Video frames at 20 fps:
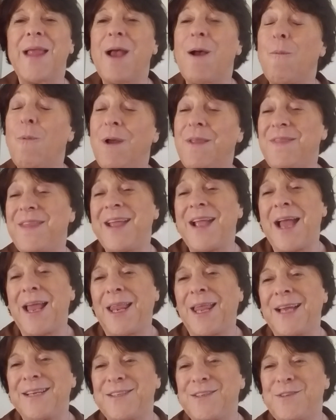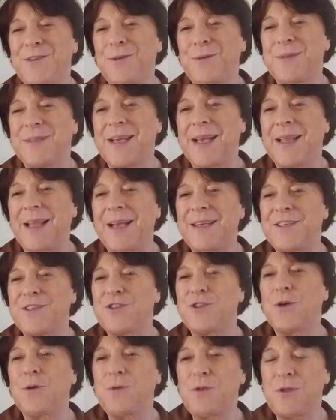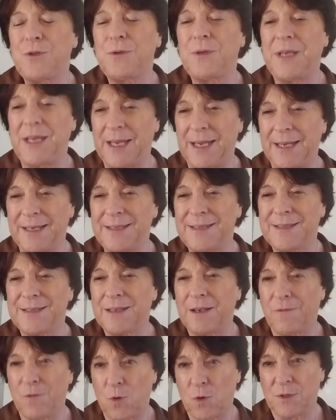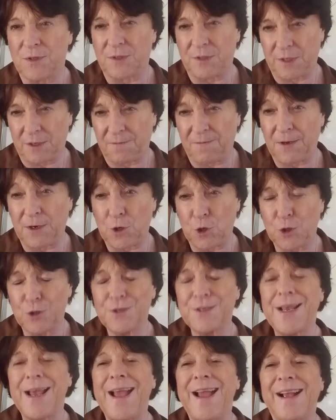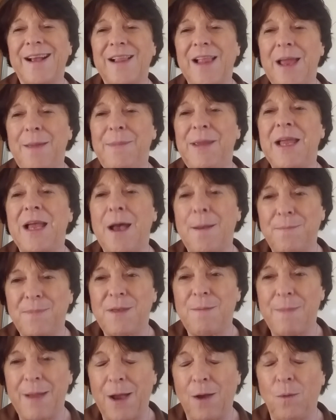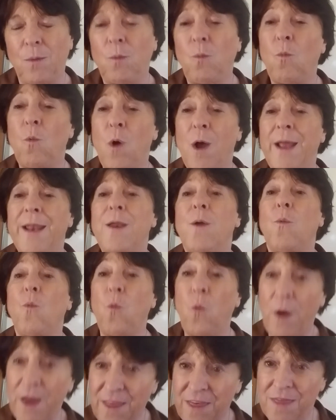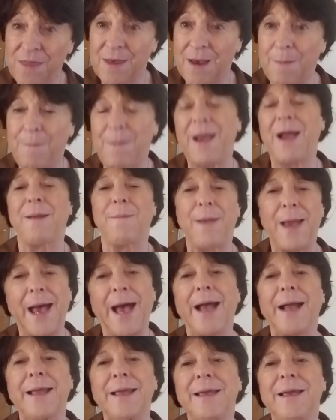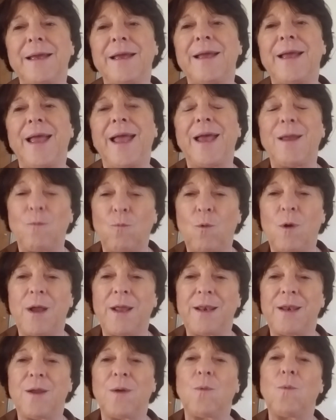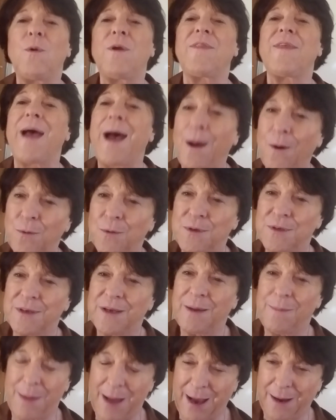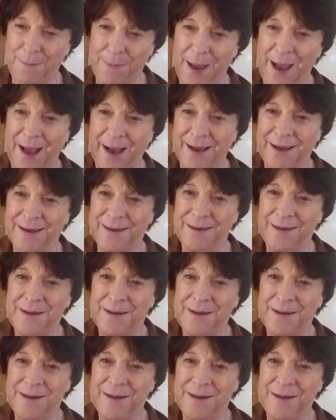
One thing I like to do is I like to show two kids, of course stick figures, climbing up the mountain, one with a backpack and one without a backpack.